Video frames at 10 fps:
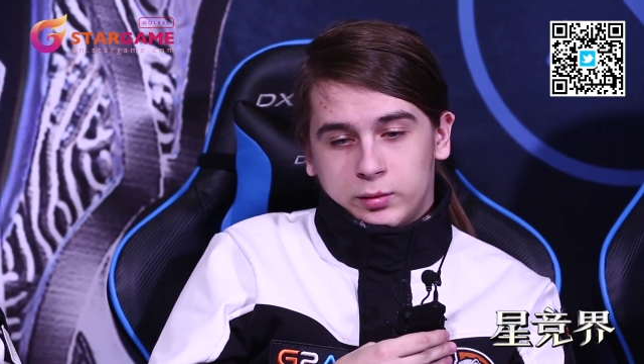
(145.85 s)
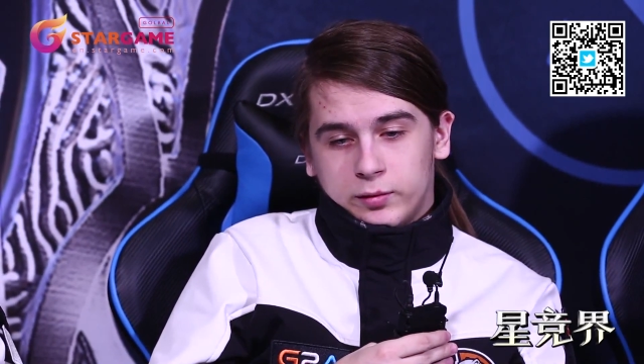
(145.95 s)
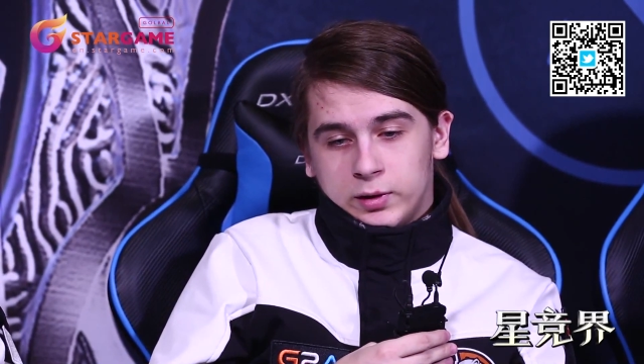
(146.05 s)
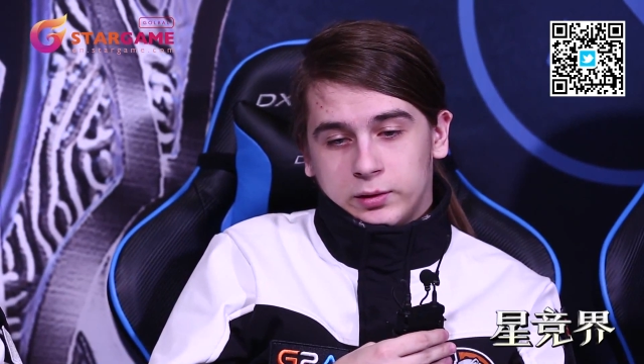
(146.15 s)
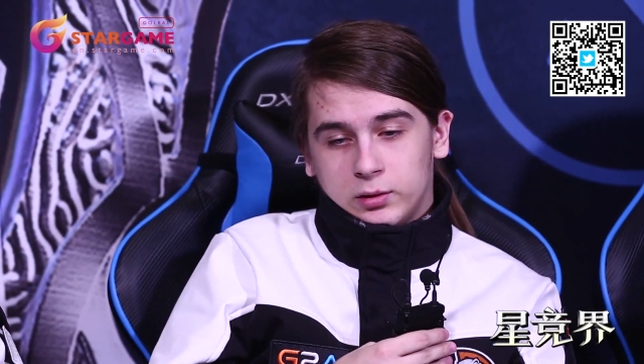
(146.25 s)

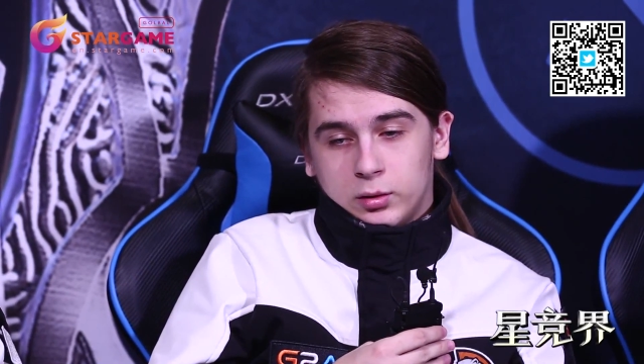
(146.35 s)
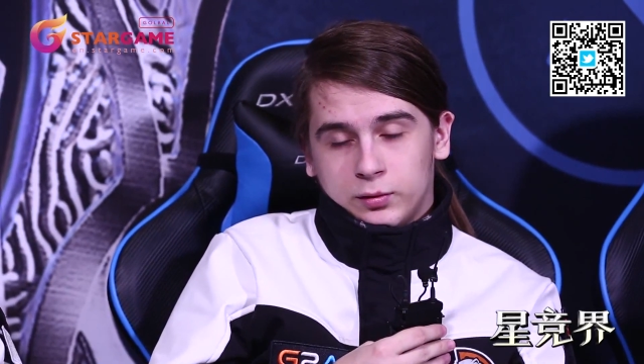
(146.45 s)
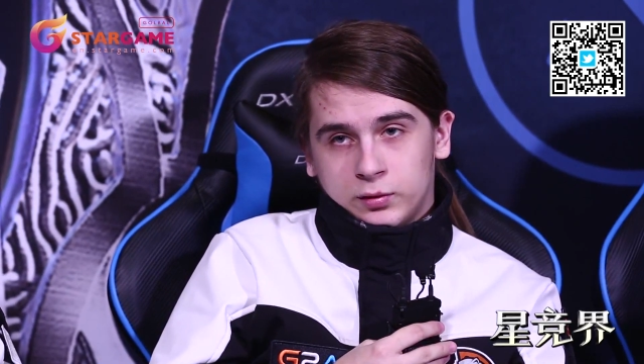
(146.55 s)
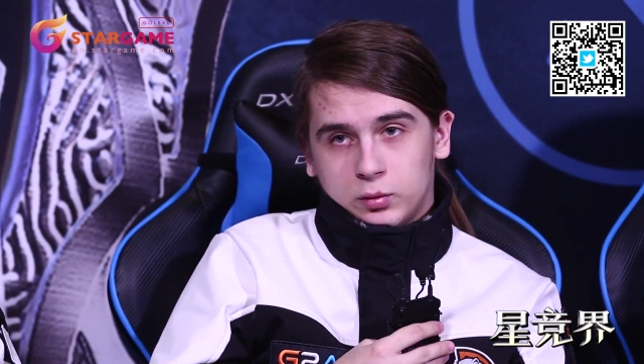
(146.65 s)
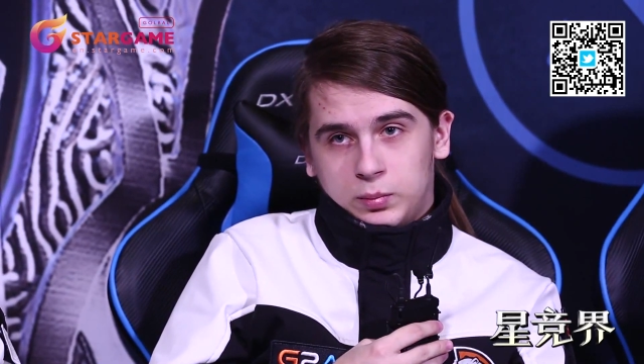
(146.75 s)
everyone
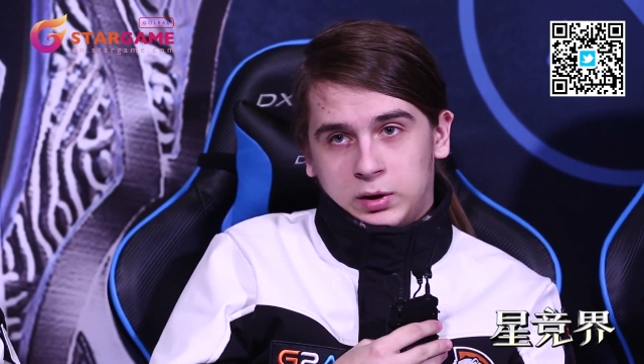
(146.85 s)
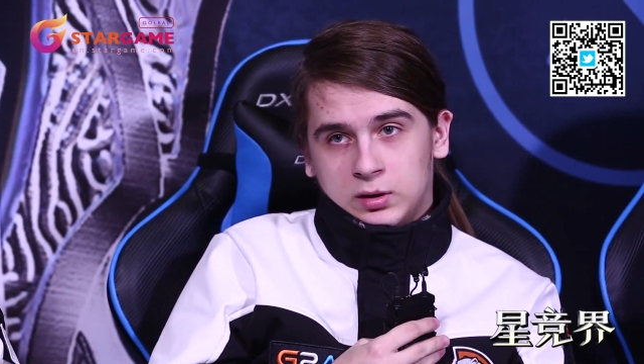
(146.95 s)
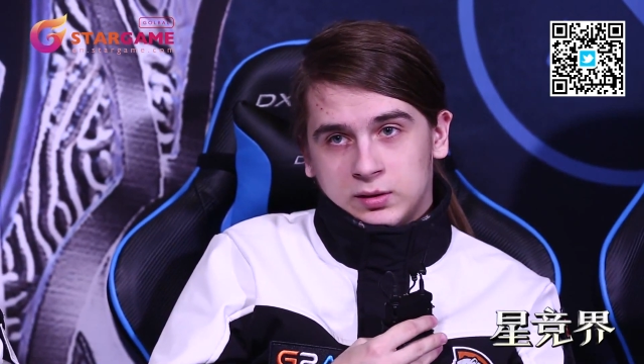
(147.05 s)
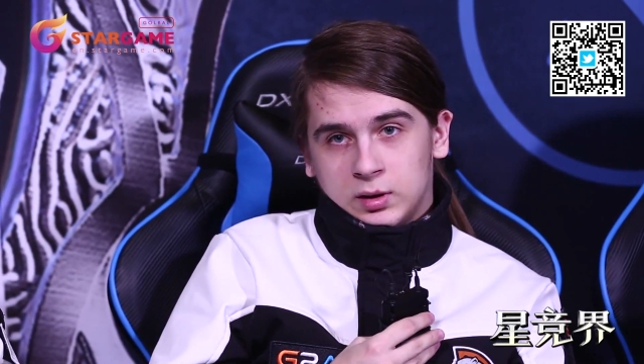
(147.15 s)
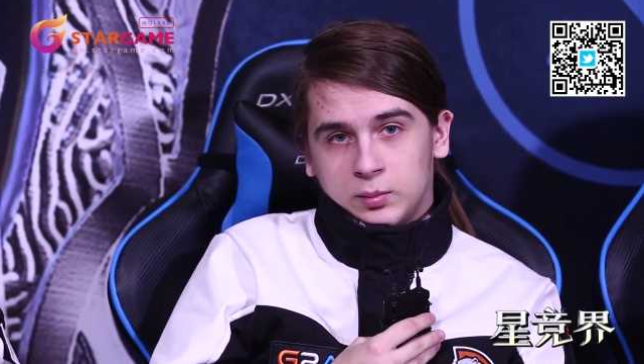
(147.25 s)
loves to
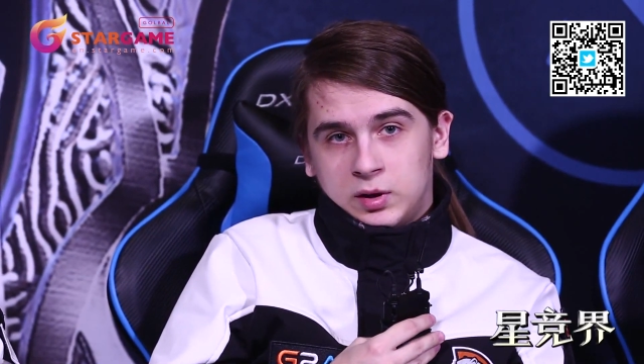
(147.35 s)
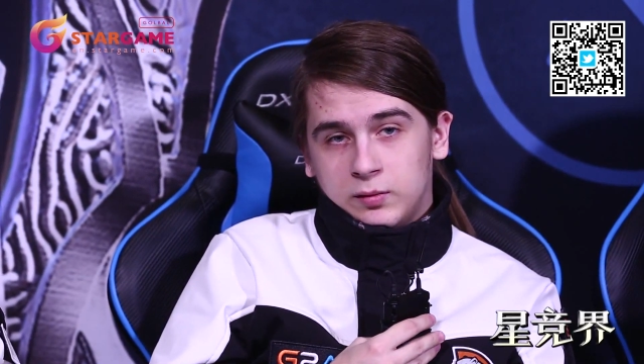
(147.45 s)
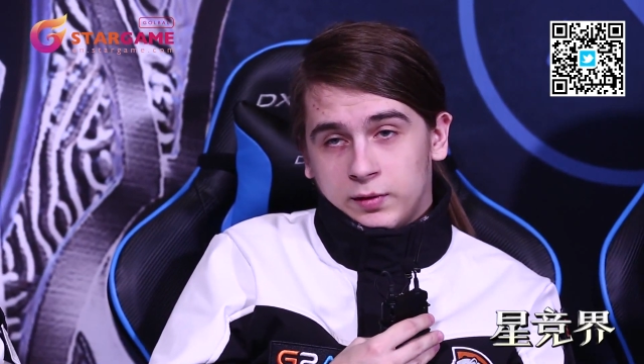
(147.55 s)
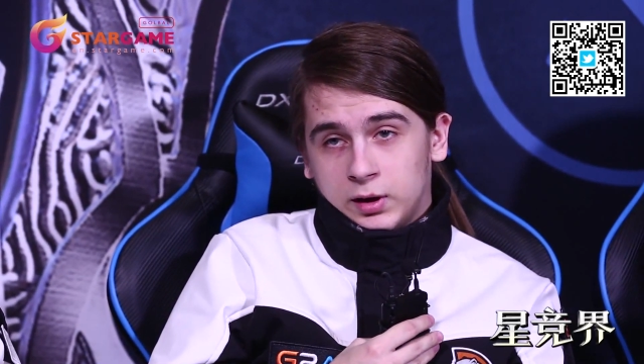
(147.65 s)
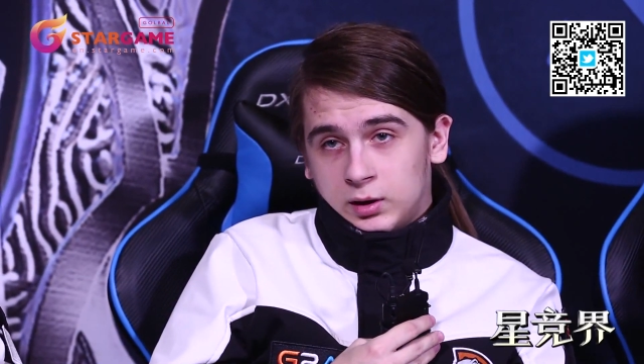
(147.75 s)
pick some
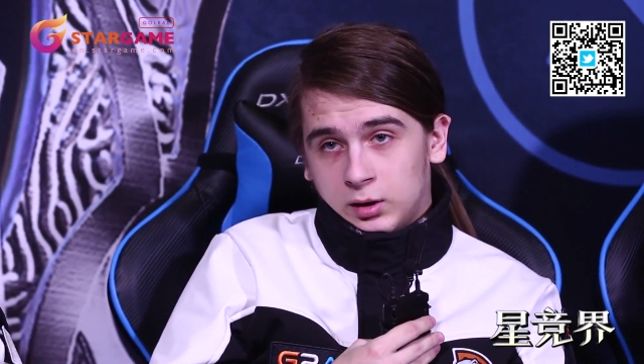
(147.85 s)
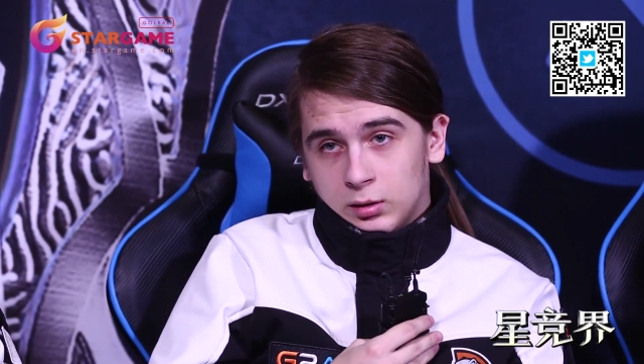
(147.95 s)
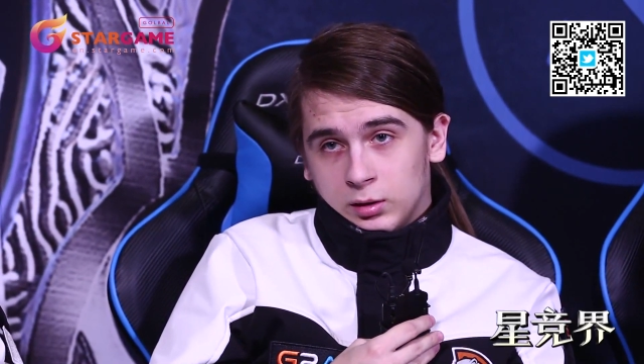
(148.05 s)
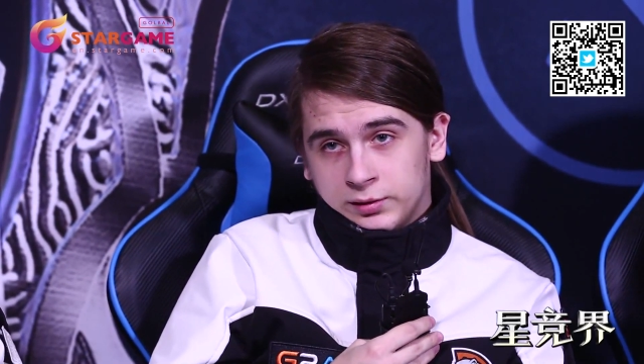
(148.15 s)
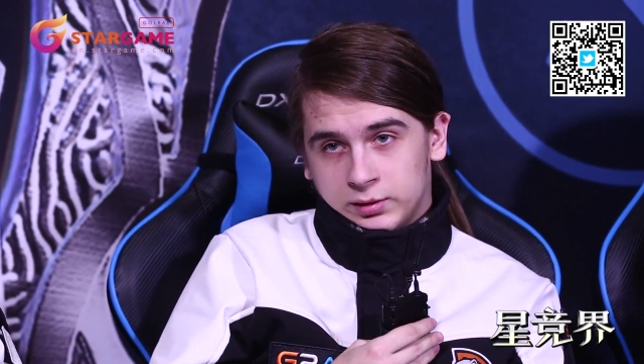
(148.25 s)
teamfight
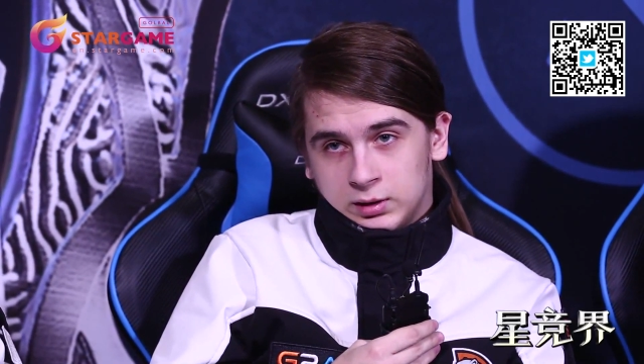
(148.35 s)
heroes,